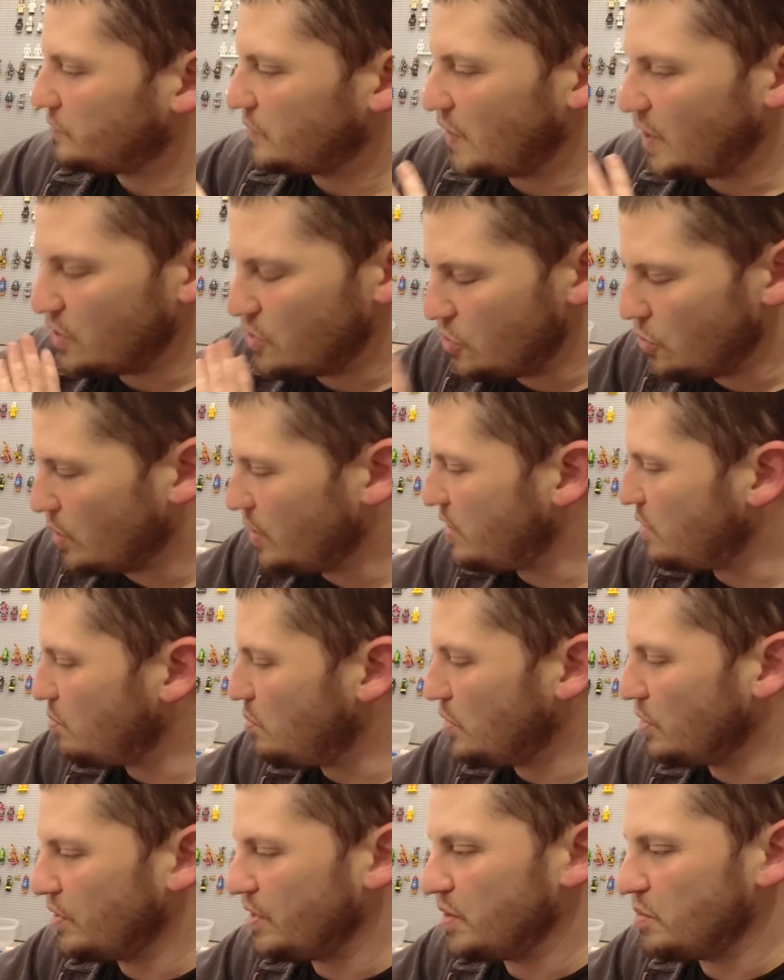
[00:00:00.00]
Enjoyed the
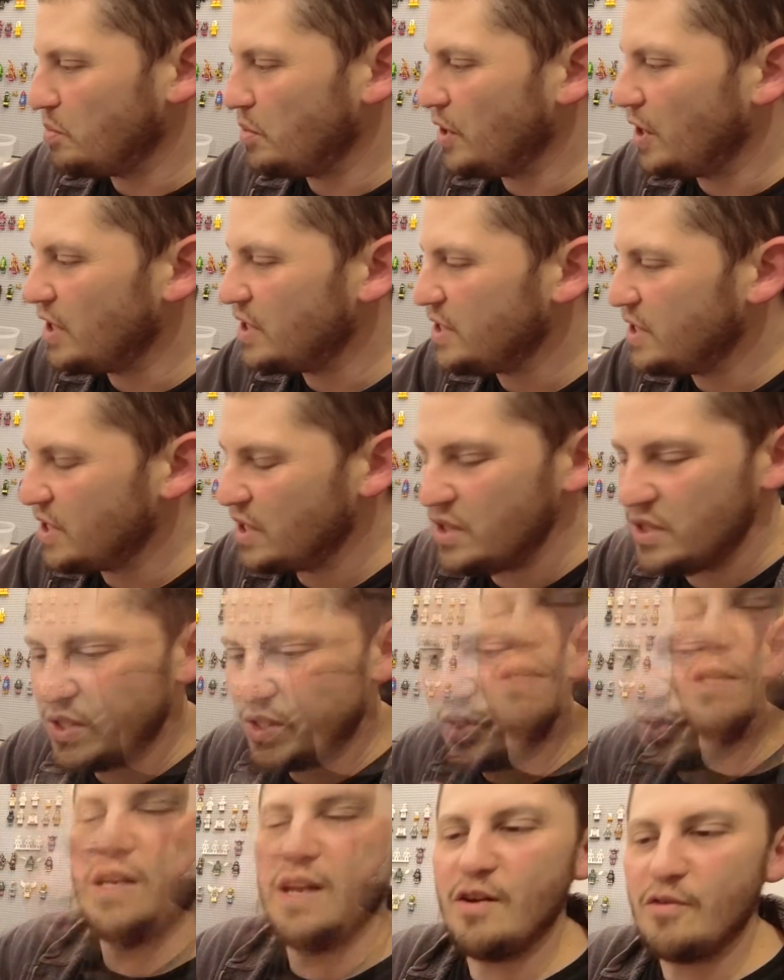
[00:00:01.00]
building process.
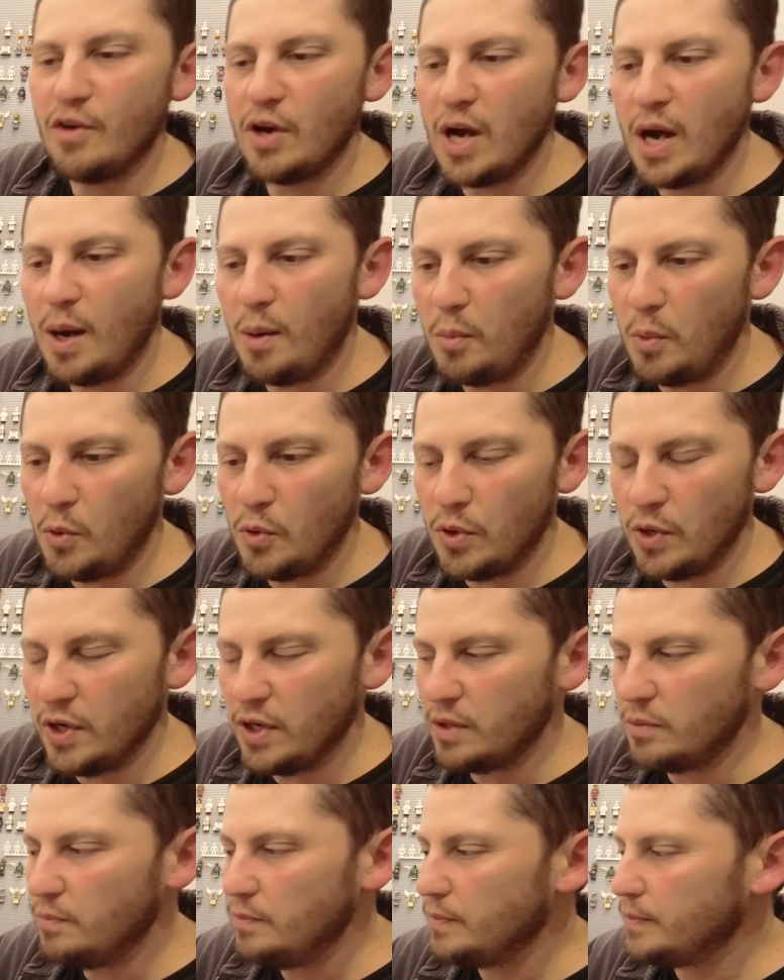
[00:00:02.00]
It never got
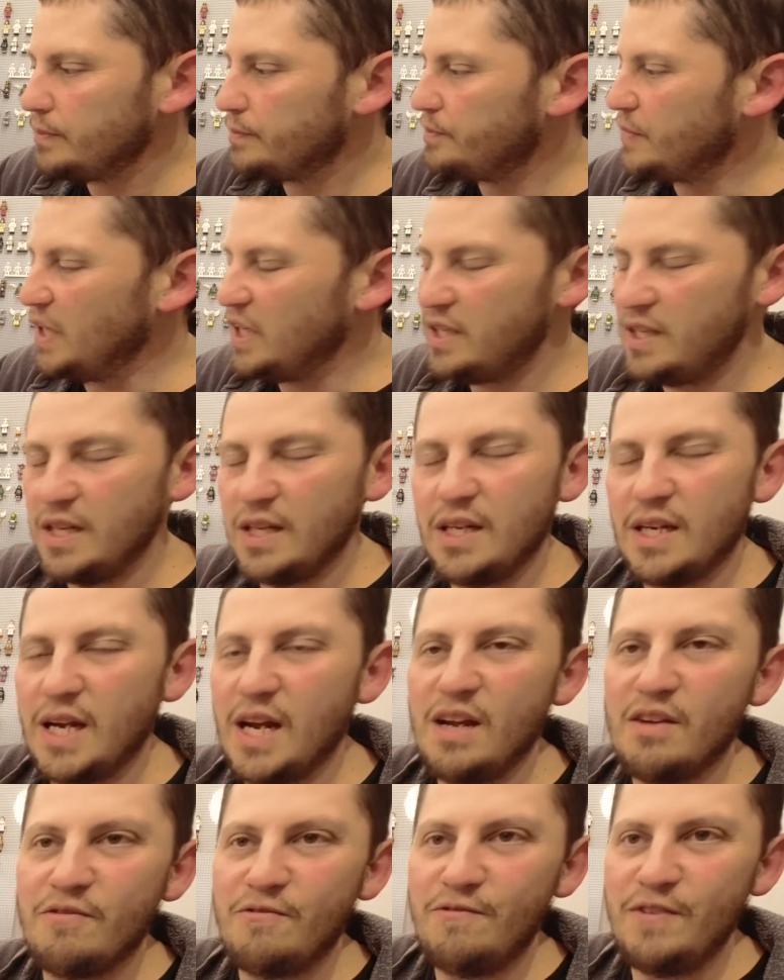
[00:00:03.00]
boring. It didn't
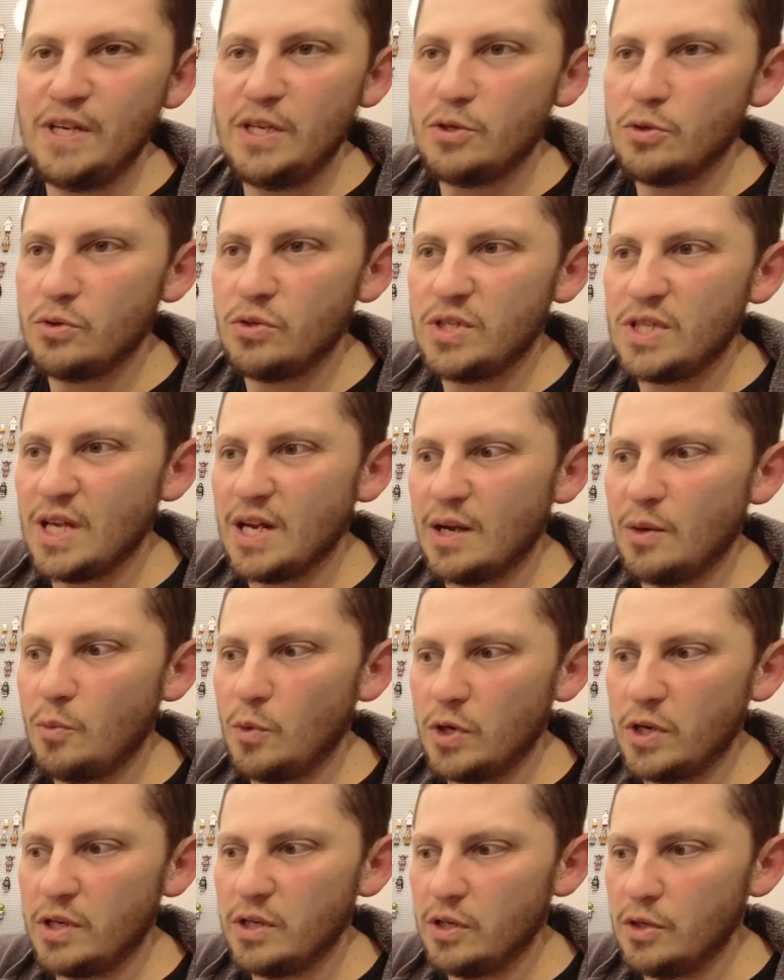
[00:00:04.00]
have features that I
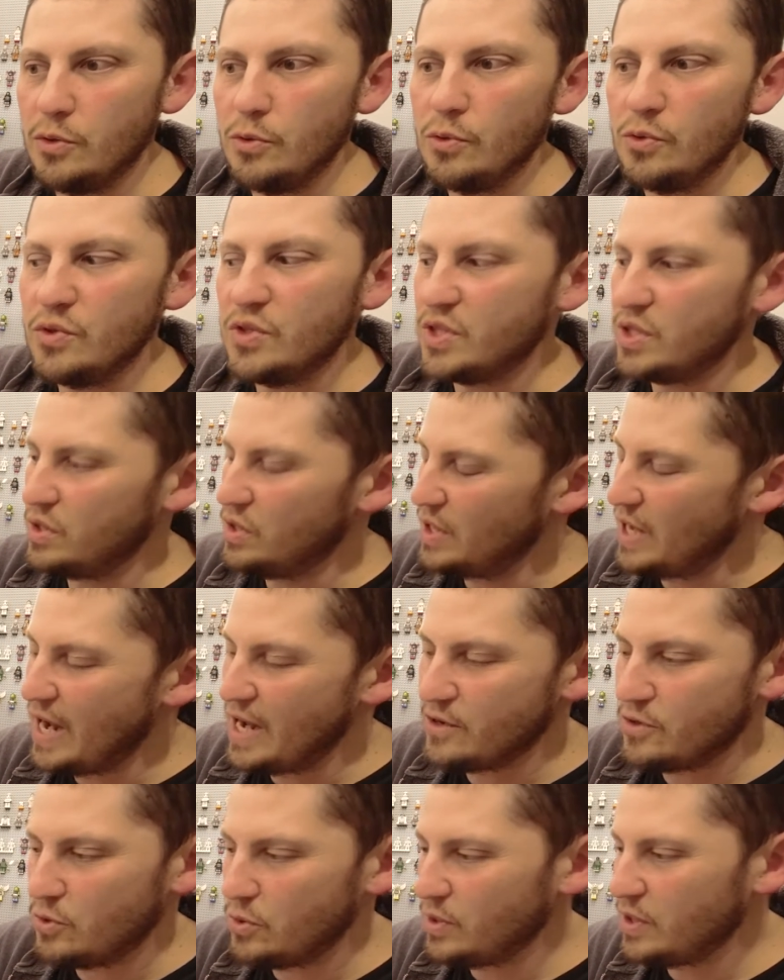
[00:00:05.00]
wouldn't use.
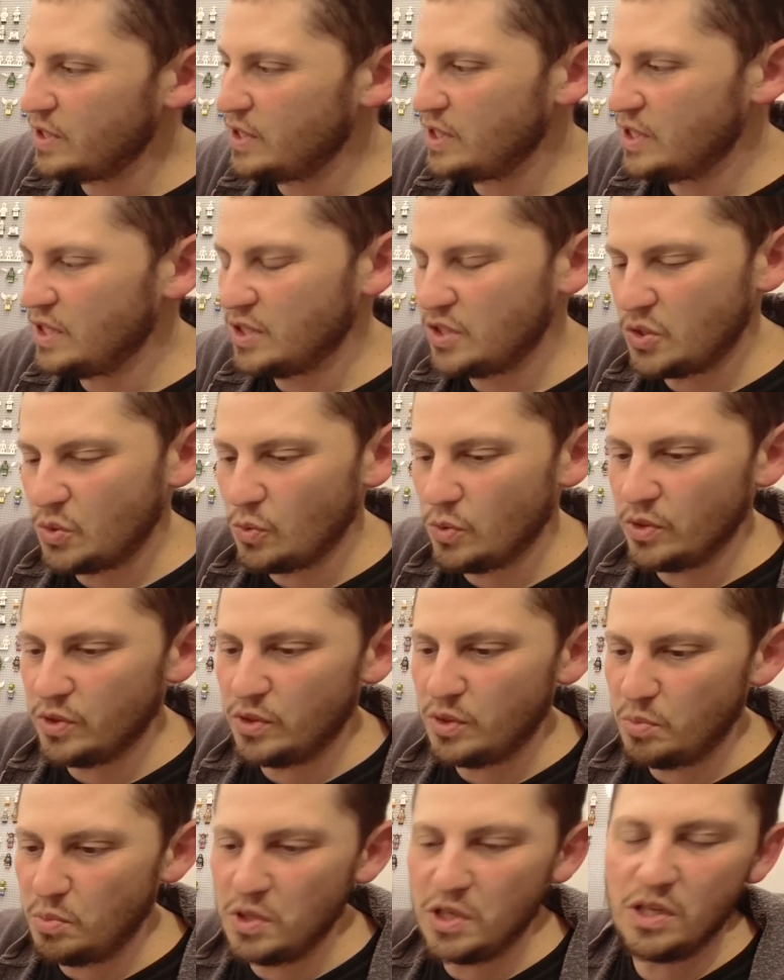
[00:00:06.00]
Naturally, it's going
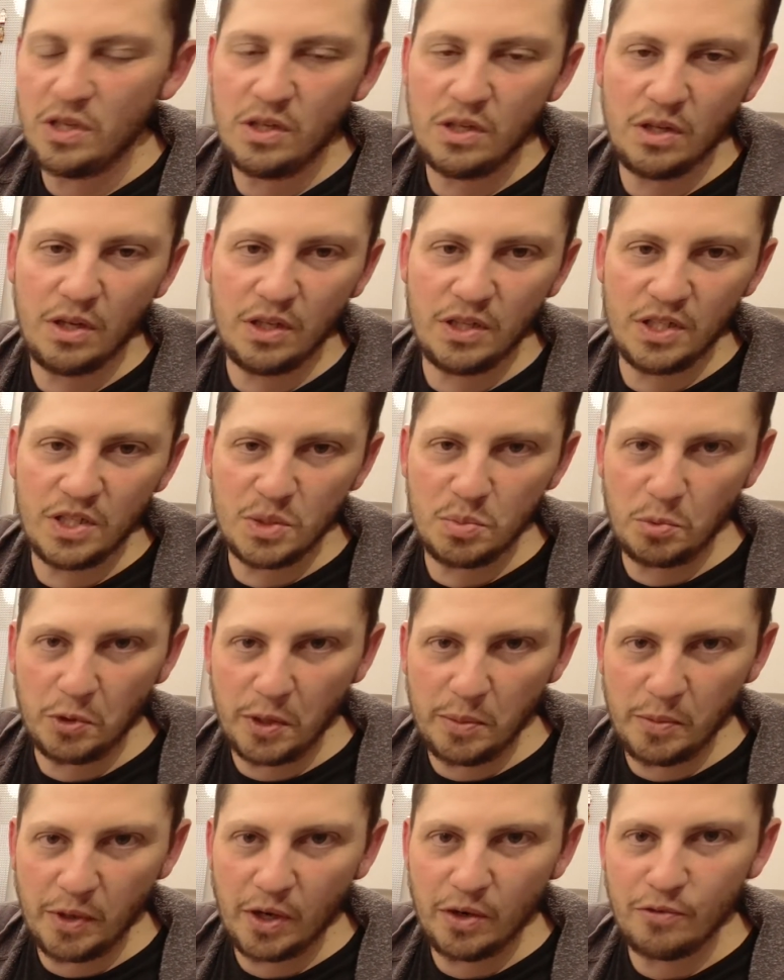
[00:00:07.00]
to be a display
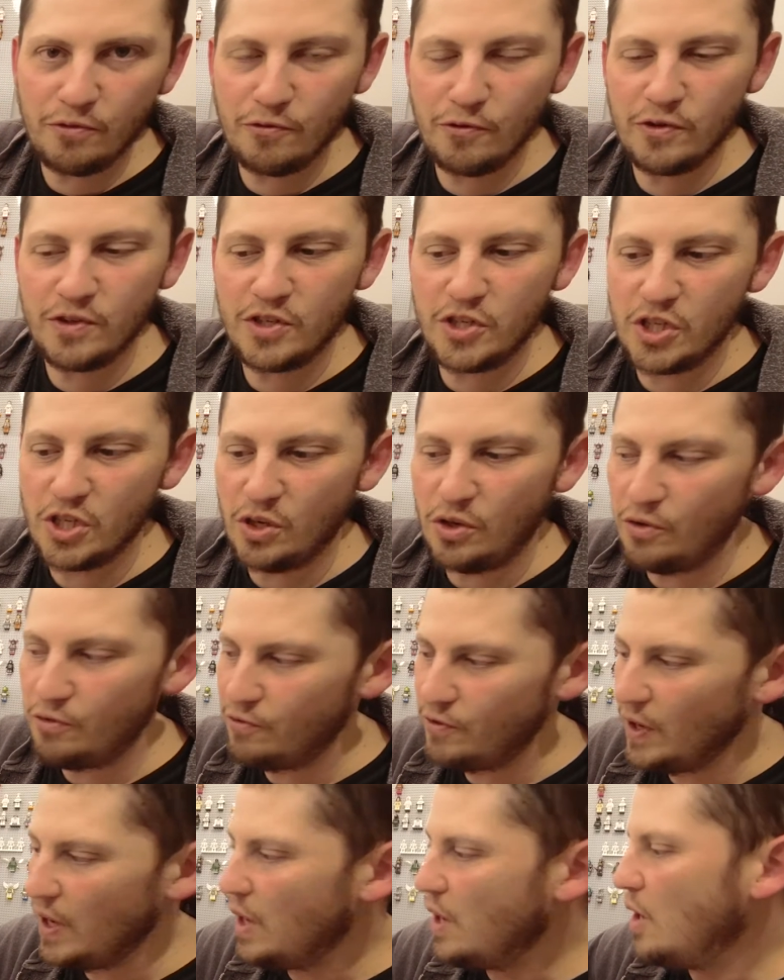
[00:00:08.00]
model for the shelf.